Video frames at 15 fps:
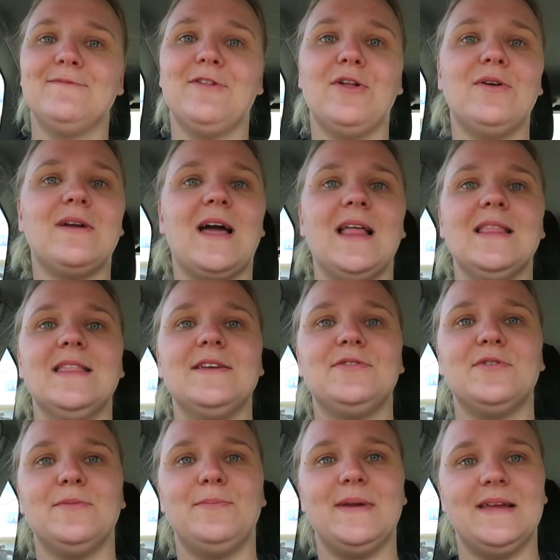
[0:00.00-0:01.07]
vlog a
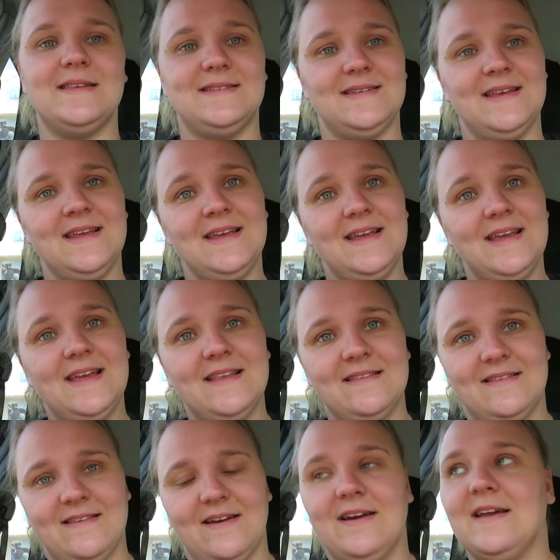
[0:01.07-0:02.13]
little bit
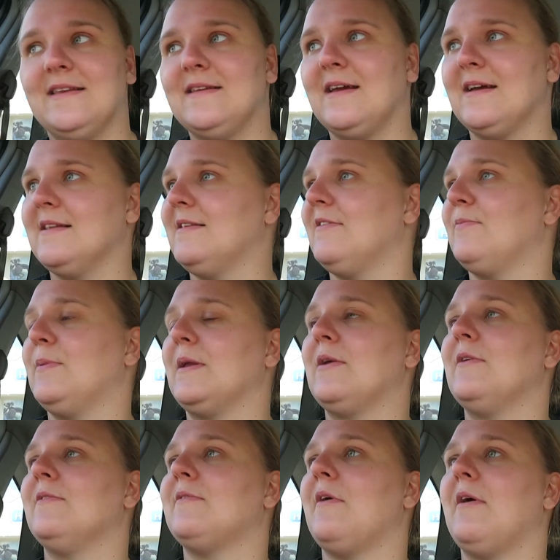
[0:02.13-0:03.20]
inside uh, just
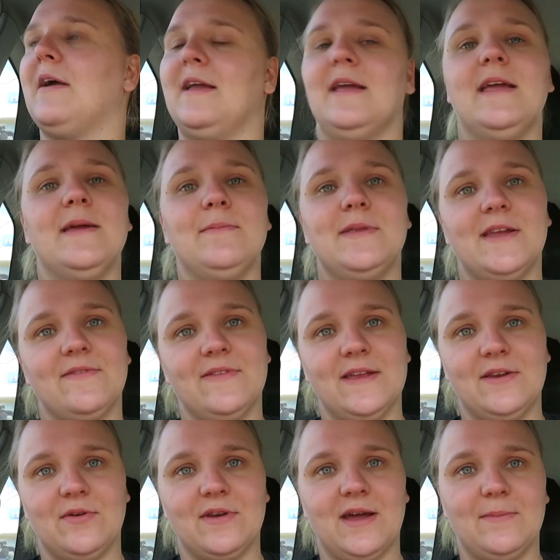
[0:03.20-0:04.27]
because I am definitely
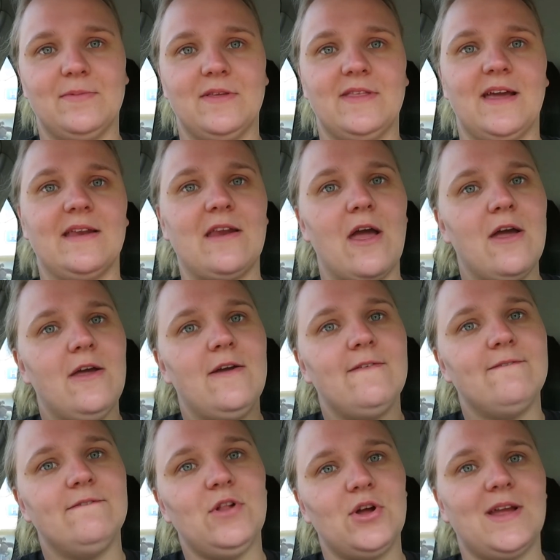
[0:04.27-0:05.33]
not up to that
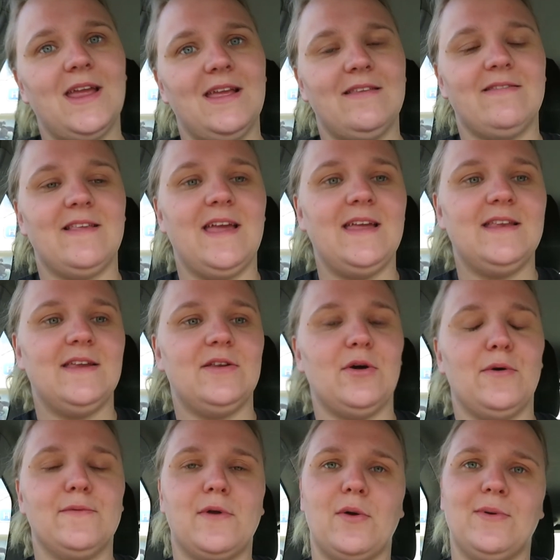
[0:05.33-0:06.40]
vlogging standard
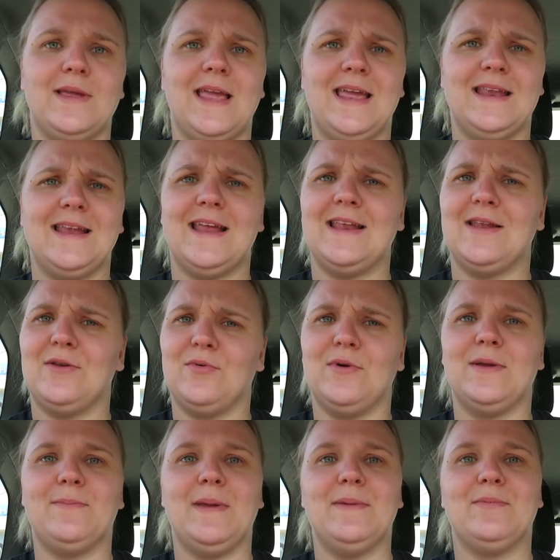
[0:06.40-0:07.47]
of going in and
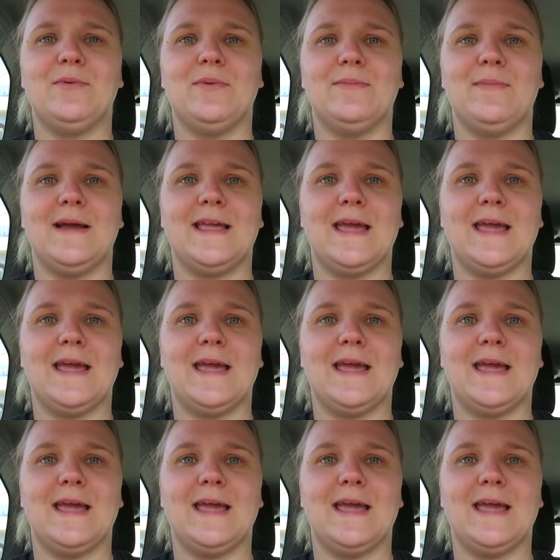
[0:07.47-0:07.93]
annoying people with my